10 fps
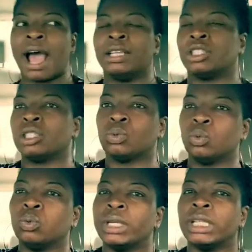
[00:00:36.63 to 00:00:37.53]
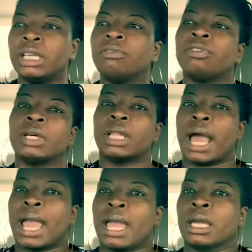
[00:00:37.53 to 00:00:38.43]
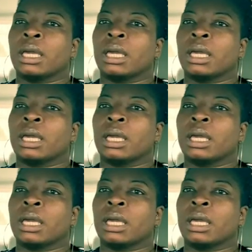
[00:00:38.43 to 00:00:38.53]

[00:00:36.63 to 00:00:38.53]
I just really feel like